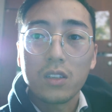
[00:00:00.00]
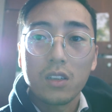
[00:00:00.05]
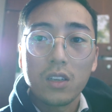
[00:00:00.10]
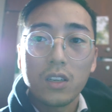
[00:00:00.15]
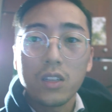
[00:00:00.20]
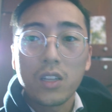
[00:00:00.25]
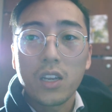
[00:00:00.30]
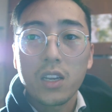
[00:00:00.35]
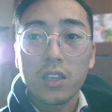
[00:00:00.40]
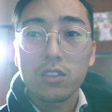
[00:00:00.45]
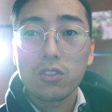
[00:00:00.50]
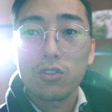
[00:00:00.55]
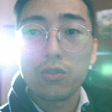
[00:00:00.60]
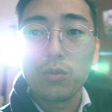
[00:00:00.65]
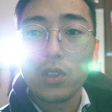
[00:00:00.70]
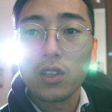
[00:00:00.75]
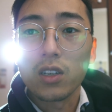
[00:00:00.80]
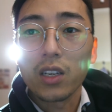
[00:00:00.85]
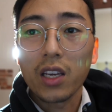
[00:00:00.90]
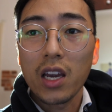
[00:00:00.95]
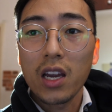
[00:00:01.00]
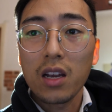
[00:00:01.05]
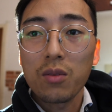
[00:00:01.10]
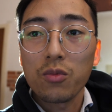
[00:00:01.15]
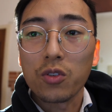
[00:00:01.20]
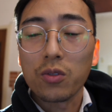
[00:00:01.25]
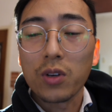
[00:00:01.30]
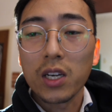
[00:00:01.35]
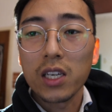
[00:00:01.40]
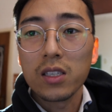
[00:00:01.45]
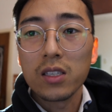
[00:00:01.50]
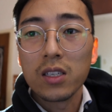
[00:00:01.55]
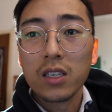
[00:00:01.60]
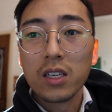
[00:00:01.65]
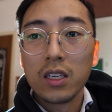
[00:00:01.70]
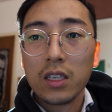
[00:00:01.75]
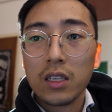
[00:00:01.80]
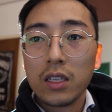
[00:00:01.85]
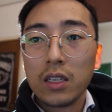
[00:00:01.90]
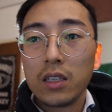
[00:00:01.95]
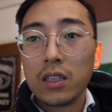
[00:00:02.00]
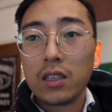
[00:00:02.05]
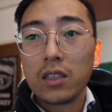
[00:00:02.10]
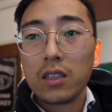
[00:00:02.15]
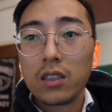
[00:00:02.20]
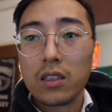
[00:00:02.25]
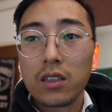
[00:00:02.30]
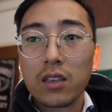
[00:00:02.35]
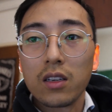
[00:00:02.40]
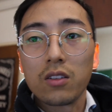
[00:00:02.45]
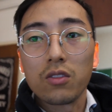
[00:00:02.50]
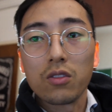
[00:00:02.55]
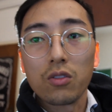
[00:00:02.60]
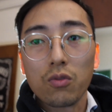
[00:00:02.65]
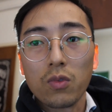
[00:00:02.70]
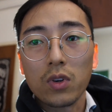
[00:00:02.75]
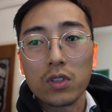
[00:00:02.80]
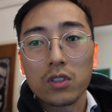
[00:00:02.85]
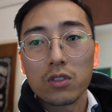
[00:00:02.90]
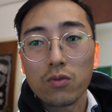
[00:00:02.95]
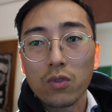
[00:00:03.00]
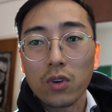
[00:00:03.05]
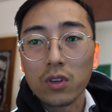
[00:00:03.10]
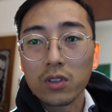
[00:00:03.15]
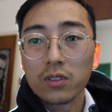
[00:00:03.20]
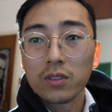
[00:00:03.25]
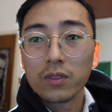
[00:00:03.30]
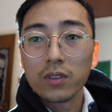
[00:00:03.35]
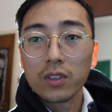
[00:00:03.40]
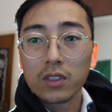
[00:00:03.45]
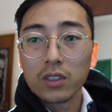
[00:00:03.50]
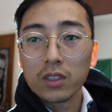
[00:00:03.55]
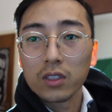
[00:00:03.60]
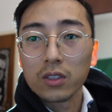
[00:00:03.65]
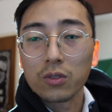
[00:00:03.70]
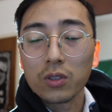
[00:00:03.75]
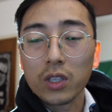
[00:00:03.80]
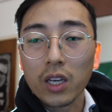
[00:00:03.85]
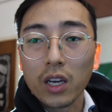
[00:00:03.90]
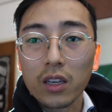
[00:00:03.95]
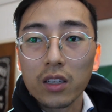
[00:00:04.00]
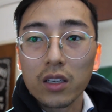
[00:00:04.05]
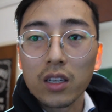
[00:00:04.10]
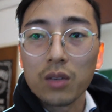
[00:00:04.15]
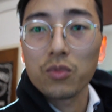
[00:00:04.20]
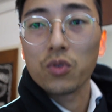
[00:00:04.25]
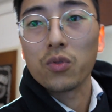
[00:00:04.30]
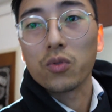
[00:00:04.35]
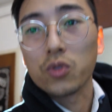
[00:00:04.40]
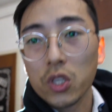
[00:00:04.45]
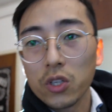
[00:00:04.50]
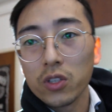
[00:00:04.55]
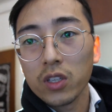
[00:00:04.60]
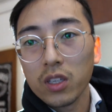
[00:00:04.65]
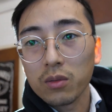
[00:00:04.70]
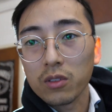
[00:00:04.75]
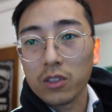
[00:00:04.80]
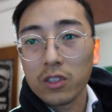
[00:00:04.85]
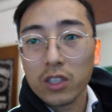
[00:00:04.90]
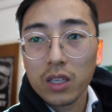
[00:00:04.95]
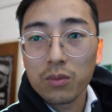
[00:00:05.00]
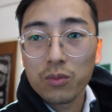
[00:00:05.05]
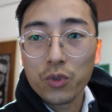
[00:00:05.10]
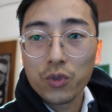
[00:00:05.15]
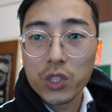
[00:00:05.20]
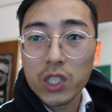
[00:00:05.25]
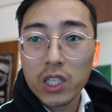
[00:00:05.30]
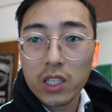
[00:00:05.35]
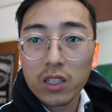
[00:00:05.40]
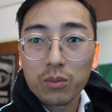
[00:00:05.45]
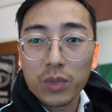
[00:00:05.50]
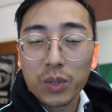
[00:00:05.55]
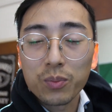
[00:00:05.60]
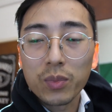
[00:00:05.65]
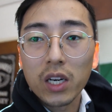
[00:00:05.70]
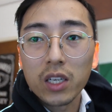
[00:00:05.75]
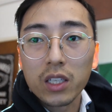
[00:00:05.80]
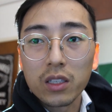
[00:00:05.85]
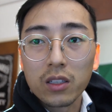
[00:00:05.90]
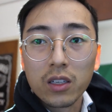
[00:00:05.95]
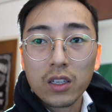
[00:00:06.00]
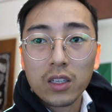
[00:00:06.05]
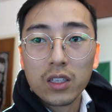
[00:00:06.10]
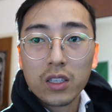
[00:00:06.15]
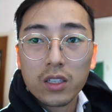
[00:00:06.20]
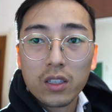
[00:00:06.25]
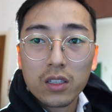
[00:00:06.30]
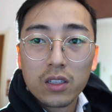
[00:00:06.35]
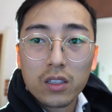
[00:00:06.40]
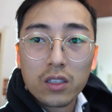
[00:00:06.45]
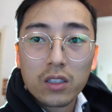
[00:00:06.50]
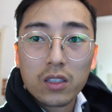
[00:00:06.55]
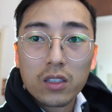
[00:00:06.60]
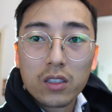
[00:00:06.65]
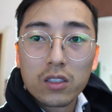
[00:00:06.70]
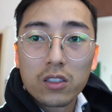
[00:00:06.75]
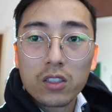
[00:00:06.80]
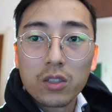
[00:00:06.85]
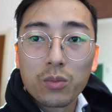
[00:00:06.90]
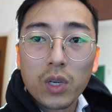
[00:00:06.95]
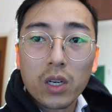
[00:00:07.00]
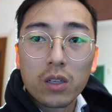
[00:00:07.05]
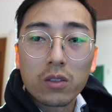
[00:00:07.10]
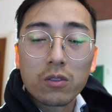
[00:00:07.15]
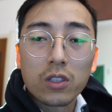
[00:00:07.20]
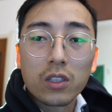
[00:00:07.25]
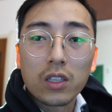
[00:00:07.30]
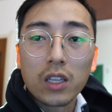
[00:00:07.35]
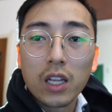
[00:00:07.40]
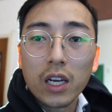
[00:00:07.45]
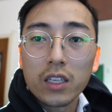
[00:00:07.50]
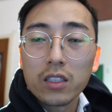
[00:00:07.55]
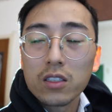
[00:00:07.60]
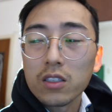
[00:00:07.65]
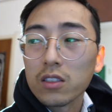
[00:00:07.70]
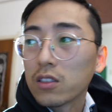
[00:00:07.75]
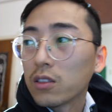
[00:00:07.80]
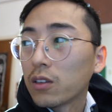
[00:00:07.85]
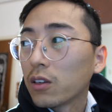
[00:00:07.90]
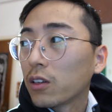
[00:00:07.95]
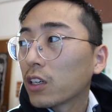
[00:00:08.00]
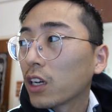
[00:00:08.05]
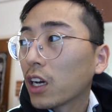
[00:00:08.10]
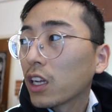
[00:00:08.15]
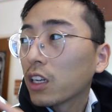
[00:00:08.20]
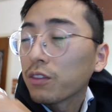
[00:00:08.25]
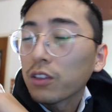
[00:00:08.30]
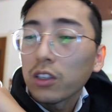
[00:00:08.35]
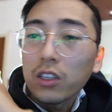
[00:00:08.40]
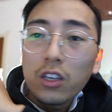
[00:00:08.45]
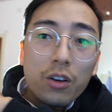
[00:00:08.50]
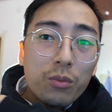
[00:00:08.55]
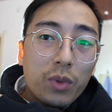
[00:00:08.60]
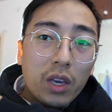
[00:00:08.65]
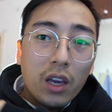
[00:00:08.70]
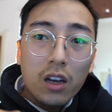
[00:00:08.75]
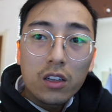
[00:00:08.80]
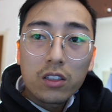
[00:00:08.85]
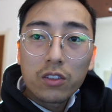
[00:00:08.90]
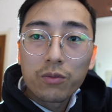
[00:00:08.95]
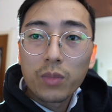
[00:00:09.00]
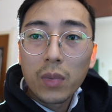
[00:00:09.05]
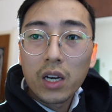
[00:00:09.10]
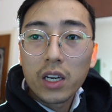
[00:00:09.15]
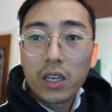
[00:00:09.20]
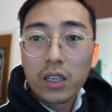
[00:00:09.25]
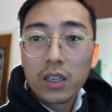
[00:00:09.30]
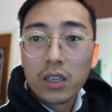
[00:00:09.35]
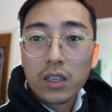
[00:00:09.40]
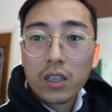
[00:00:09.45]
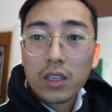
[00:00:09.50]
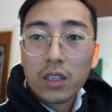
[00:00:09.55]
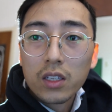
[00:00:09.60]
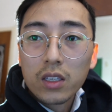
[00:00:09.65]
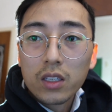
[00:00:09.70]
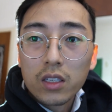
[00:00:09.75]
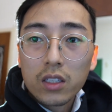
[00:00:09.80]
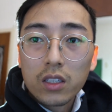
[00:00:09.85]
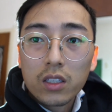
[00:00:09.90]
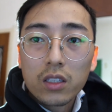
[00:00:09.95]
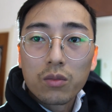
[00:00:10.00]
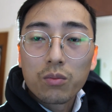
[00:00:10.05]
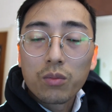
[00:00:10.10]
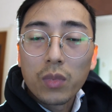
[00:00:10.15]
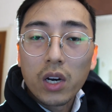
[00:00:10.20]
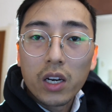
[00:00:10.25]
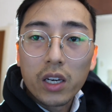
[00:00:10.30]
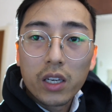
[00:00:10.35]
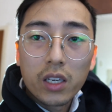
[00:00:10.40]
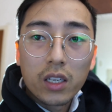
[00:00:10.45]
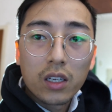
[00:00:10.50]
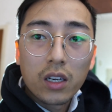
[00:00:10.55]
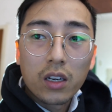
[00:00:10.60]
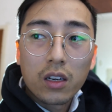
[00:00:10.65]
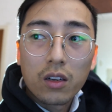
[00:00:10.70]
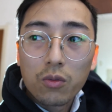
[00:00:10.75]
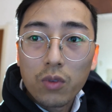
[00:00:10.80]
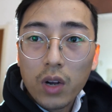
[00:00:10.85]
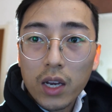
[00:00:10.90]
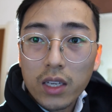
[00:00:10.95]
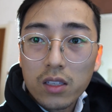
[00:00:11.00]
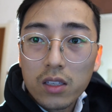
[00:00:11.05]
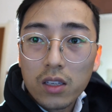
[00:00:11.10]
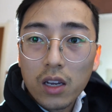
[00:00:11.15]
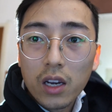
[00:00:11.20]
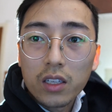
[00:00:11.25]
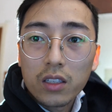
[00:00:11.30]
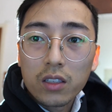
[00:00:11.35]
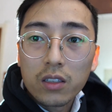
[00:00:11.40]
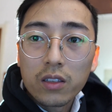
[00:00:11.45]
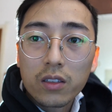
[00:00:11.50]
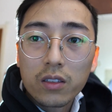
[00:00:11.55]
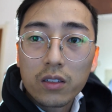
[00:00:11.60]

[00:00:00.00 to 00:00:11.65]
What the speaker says: It has to be the camera, right? I don't know what's wrong. Okay, I'm rotating my body. Somehow the light is kind of coming out of my right side